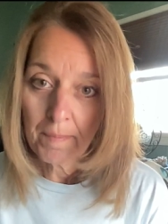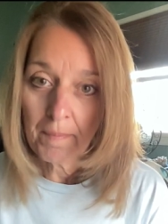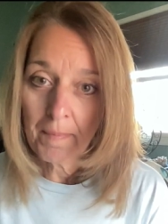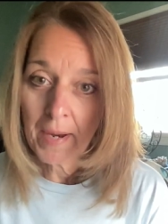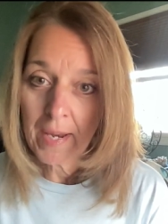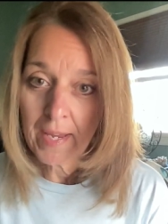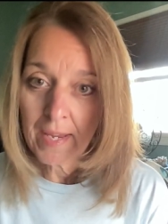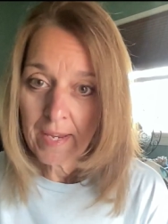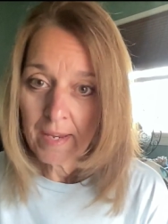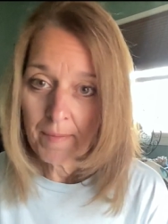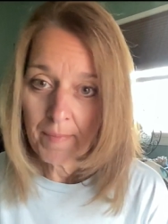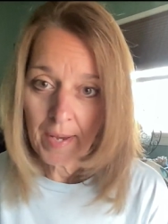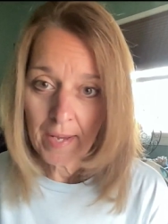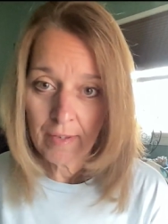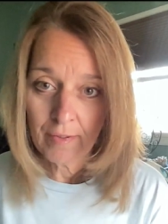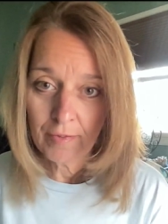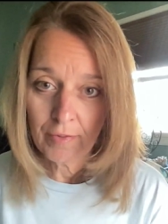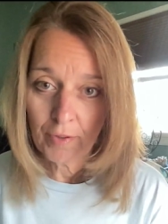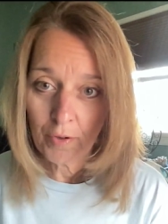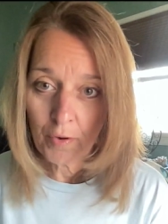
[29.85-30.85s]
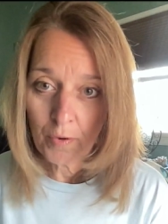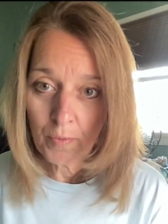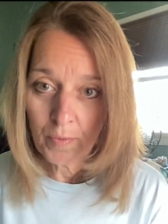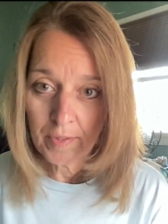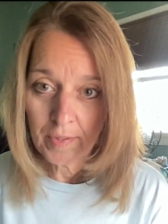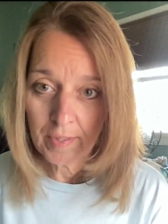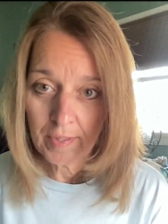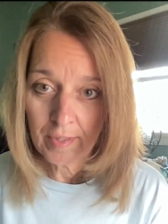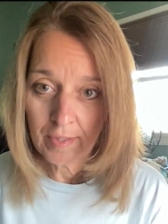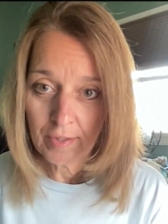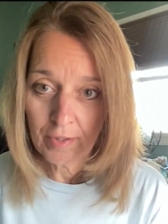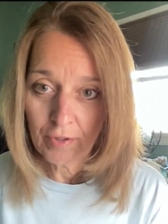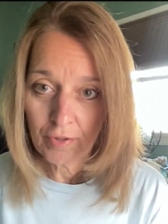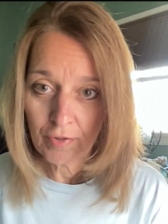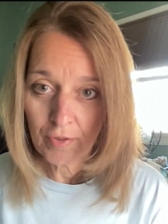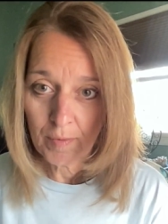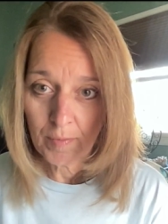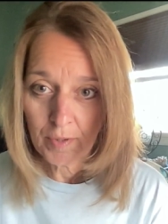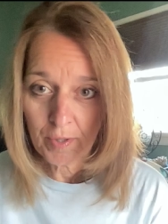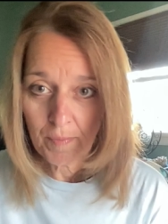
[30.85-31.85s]
My email is always in the
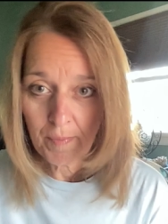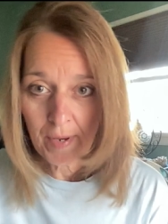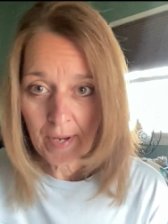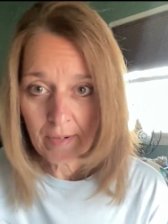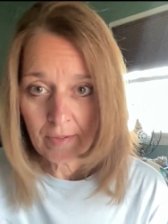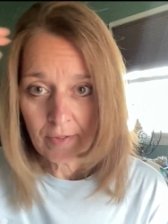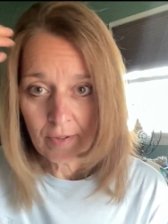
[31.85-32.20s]
description box,